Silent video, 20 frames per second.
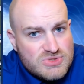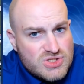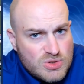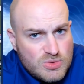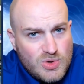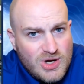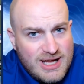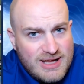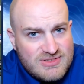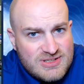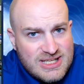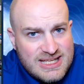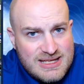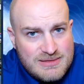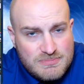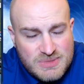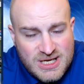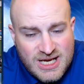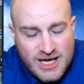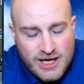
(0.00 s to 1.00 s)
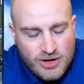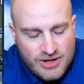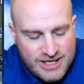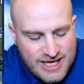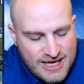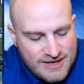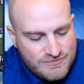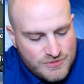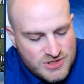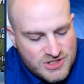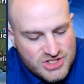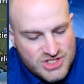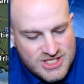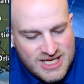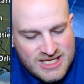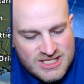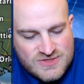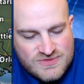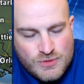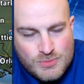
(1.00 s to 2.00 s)
So we'll have to keep an eye on that for the
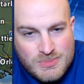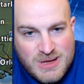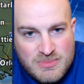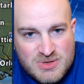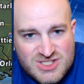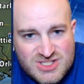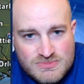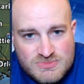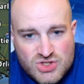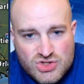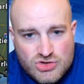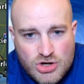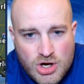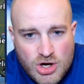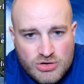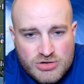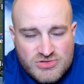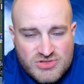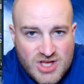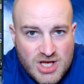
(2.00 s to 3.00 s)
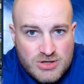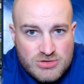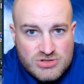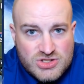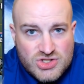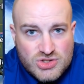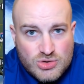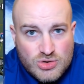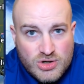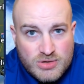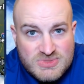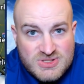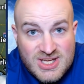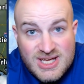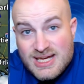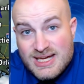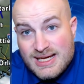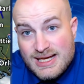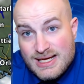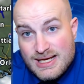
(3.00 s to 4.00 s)
chance for maybe some stronger thunderstorms.
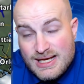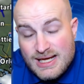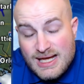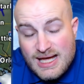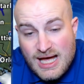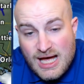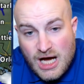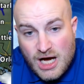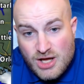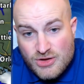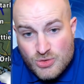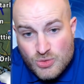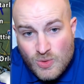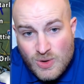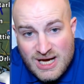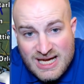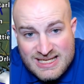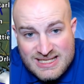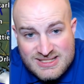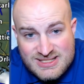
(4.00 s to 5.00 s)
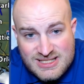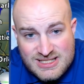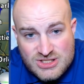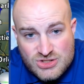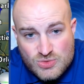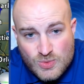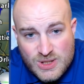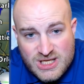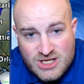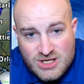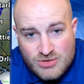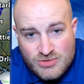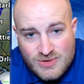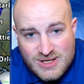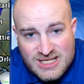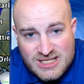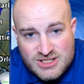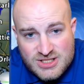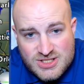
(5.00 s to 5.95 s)
Otherwise, as we go into